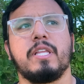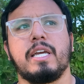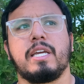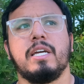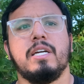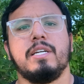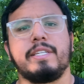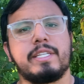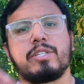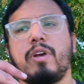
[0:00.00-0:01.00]
like
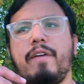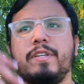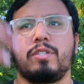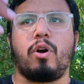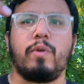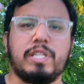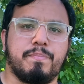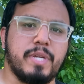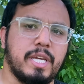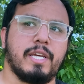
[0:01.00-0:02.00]
Discraft has always
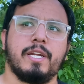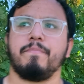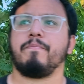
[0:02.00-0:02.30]
been